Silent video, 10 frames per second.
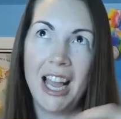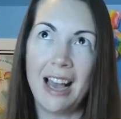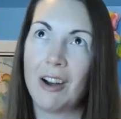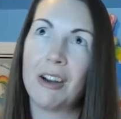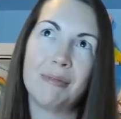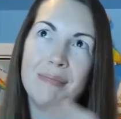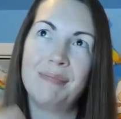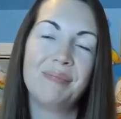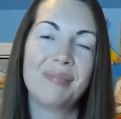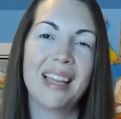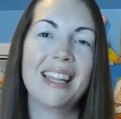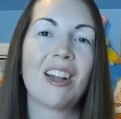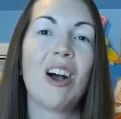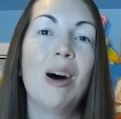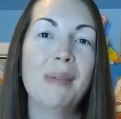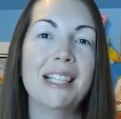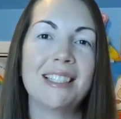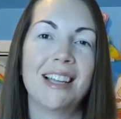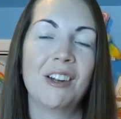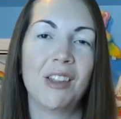chat, or in the
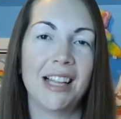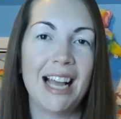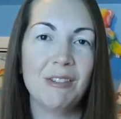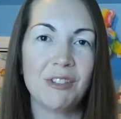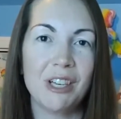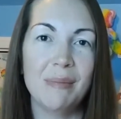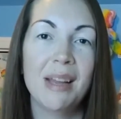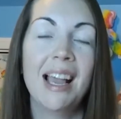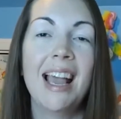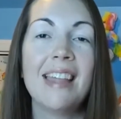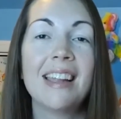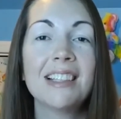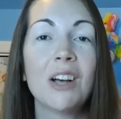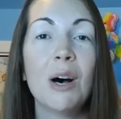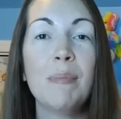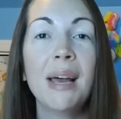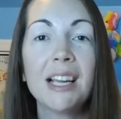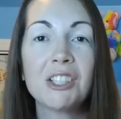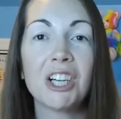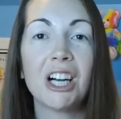comments under the live stream, and then I saw a
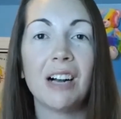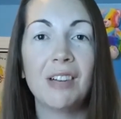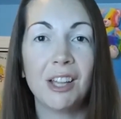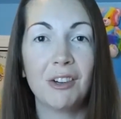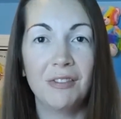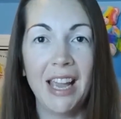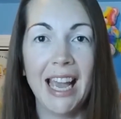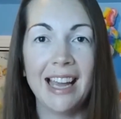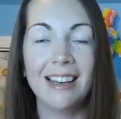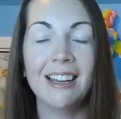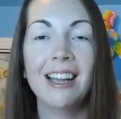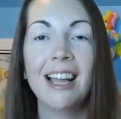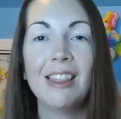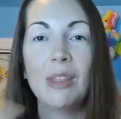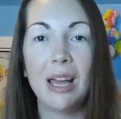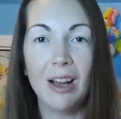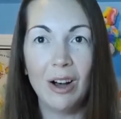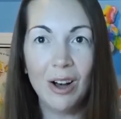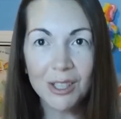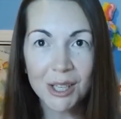picture of another fan that
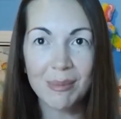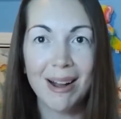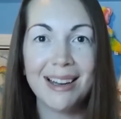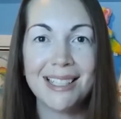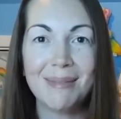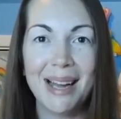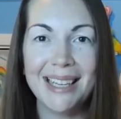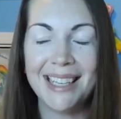also brought it to my